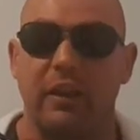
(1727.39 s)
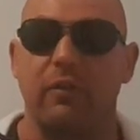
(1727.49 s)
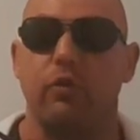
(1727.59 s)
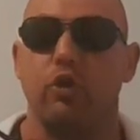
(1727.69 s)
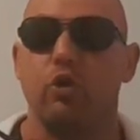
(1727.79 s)
to
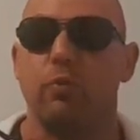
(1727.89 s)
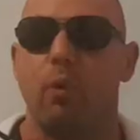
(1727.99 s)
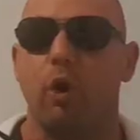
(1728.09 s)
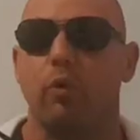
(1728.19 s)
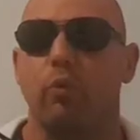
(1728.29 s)
give you
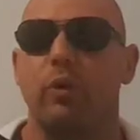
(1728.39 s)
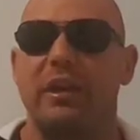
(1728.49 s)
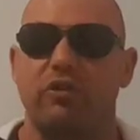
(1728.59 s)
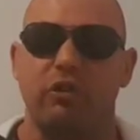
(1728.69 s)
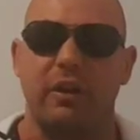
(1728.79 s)
more
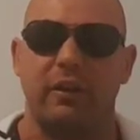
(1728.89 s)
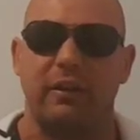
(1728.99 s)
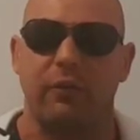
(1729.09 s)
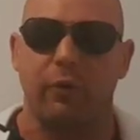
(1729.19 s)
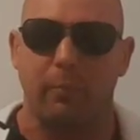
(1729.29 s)
reach into
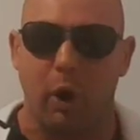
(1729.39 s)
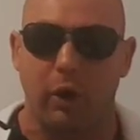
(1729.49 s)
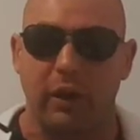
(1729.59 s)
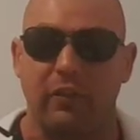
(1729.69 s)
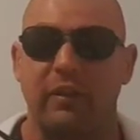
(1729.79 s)
different
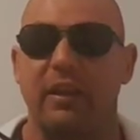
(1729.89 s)
markets,